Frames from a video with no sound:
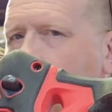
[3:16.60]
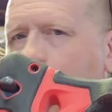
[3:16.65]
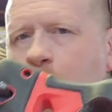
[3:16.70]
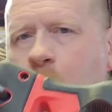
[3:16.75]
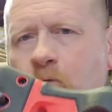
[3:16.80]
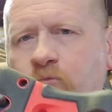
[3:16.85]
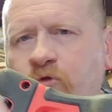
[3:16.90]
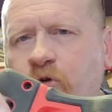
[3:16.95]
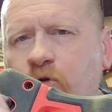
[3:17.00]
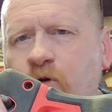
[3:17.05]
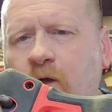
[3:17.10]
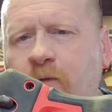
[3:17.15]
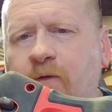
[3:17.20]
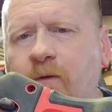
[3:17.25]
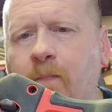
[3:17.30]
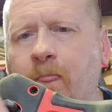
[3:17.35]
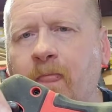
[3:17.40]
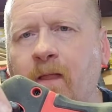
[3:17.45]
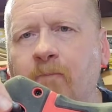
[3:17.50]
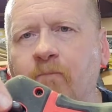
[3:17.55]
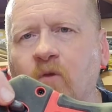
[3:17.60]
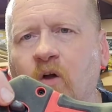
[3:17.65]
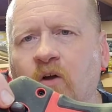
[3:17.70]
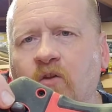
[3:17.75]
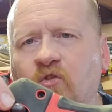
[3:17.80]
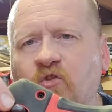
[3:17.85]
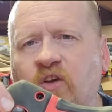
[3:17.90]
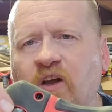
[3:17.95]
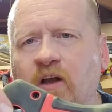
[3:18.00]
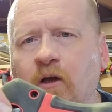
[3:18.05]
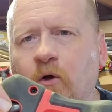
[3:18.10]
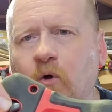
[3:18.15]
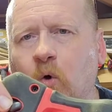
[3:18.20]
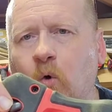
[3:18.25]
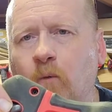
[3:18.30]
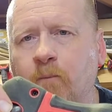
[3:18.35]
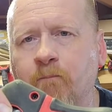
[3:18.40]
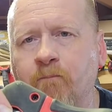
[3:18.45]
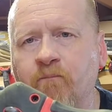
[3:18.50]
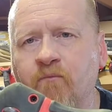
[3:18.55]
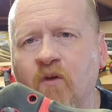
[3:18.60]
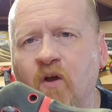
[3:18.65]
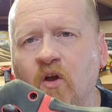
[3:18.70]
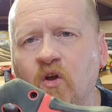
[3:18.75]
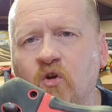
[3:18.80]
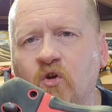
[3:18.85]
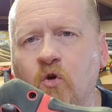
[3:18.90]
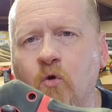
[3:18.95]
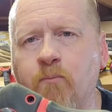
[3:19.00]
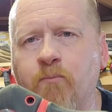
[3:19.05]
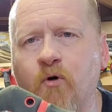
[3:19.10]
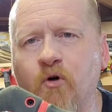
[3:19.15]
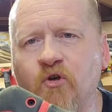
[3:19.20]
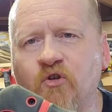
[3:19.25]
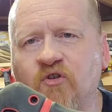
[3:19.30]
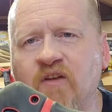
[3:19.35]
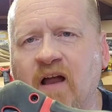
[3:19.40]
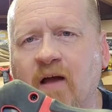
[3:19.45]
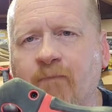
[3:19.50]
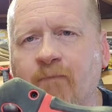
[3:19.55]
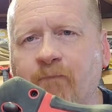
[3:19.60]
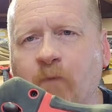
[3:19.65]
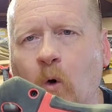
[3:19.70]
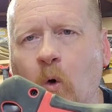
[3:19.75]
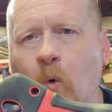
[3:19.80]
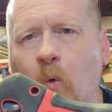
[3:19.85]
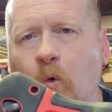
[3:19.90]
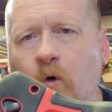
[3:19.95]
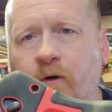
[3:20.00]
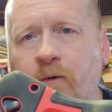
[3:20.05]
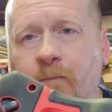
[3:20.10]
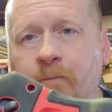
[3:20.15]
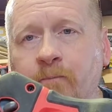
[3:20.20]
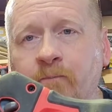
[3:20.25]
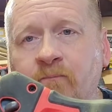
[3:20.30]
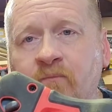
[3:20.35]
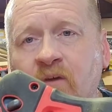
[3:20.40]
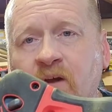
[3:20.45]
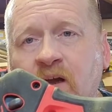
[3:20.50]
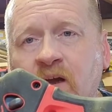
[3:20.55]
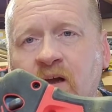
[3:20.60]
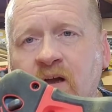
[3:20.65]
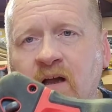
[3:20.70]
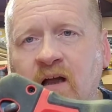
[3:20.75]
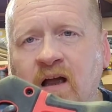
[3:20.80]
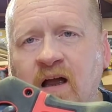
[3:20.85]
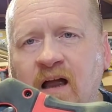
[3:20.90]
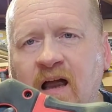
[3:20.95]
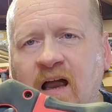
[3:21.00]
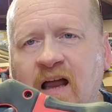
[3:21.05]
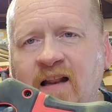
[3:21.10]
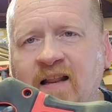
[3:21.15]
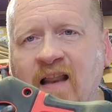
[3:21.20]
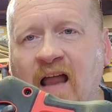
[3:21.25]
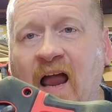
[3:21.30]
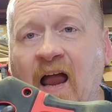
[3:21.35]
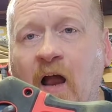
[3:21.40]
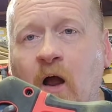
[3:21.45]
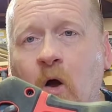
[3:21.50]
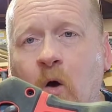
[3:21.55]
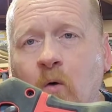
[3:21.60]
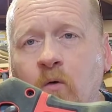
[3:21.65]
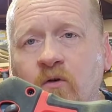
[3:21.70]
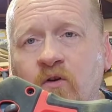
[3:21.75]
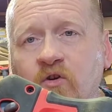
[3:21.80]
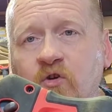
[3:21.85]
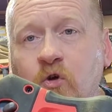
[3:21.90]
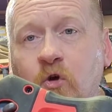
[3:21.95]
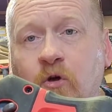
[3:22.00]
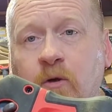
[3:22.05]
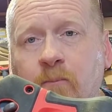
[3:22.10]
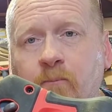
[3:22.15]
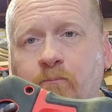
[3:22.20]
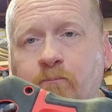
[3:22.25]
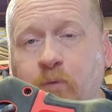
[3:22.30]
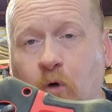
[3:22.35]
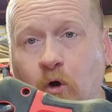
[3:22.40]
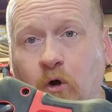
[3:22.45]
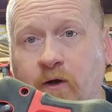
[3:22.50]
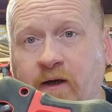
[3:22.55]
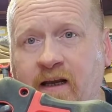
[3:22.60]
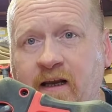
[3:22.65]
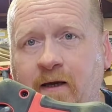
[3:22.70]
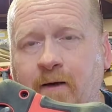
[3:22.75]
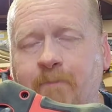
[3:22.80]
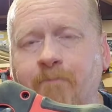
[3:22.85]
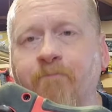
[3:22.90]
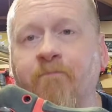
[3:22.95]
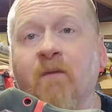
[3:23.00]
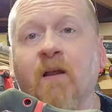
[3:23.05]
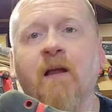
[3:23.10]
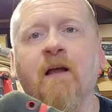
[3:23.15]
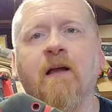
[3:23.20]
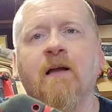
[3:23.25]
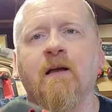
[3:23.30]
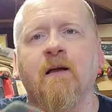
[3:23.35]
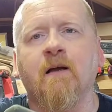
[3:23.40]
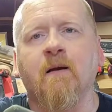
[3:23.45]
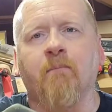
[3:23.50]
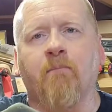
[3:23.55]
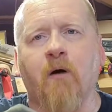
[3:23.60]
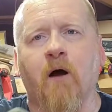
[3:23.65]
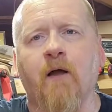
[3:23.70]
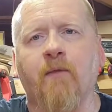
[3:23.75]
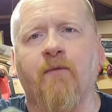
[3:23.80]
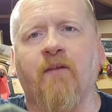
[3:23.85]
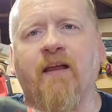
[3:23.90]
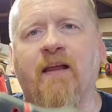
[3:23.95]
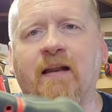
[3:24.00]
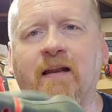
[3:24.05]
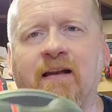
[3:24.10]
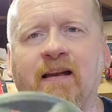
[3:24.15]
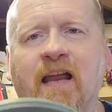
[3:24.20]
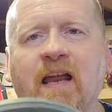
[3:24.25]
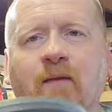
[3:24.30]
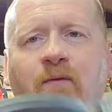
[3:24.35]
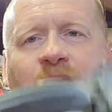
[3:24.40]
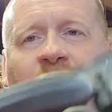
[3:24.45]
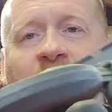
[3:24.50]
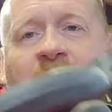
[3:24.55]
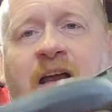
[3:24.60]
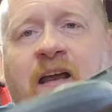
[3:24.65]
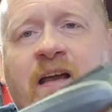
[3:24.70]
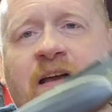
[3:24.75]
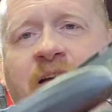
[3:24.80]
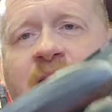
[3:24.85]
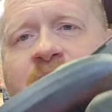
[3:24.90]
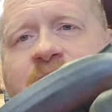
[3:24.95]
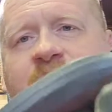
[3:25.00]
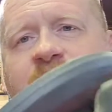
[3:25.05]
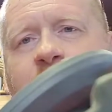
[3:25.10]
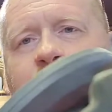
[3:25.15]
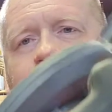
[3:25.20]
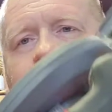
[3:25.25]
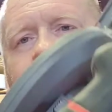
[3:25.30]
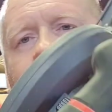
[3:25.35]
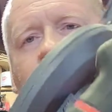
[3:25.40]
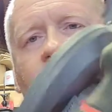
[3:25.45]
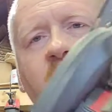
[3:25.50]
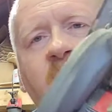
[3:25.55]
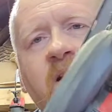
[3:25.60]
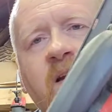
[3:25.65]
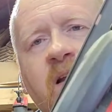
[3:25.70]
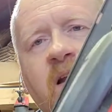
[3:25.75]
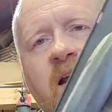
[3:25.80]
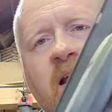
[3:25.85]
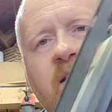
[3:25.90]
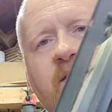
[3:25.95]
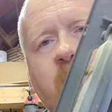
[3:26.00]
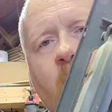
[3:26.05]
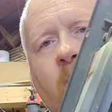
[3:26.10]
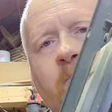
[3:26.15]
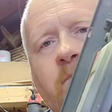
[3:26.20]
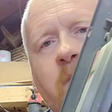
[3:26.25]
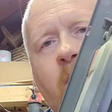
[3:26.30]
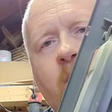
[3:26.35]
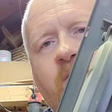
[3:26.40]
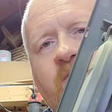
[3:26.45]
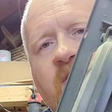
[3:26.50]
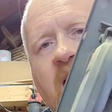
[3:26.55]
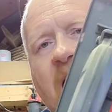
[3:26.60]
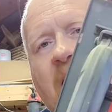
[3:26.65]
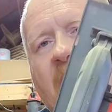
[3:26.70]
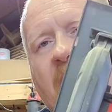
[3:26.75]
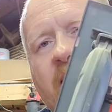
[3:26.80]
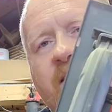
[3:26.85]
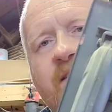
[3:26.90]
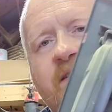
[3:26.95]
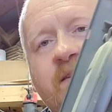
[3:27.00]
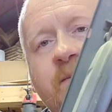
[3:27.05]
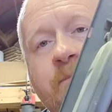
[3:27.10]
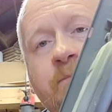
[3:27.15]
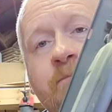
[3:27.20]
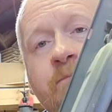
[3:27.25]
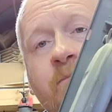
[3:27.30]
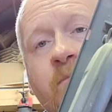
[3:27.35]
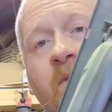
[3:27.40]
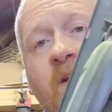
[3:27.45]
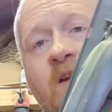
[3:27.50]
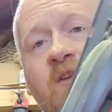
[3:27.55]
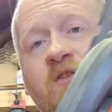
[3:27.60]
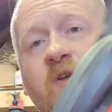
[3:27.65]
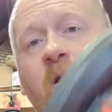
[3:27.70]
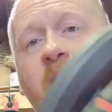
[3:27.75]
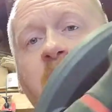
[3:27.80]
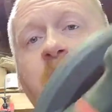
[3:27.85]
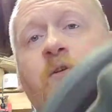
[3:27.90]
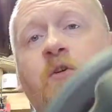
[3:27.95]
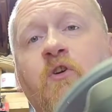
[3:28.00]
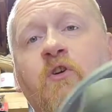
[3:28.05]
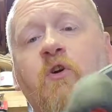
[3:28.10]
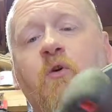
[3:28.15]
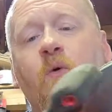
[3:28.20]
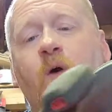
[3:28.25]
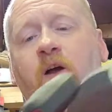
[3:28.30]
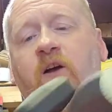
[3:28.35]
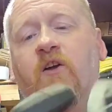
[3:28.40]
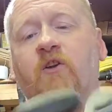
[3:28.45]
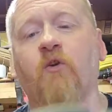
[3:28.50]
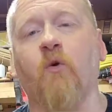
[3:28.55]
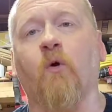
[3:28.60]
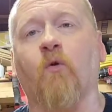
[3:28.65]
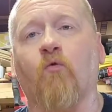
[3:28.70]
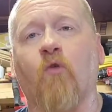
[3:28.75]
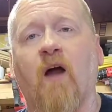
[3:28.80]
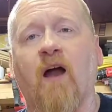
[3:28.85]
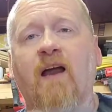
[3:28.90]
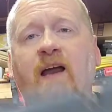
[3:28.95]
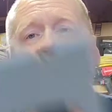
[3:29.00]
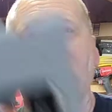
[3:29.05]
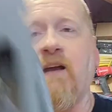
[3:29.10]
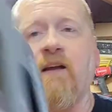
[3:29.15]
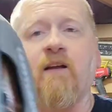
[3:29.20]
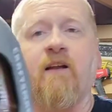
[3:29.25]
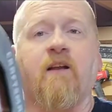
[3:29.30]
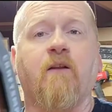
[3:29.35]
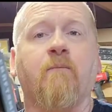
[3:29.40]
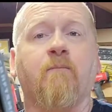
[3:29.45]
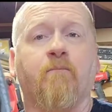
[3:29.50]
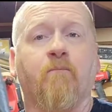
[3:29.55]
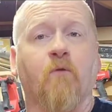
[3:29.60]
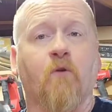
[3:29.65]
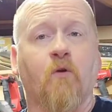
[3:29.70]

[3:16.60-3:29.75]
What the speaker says: It won't do nothing until you push that forward. And now you can pull it in. But the neat thing is, it's on both sides. So either you can do it right-handed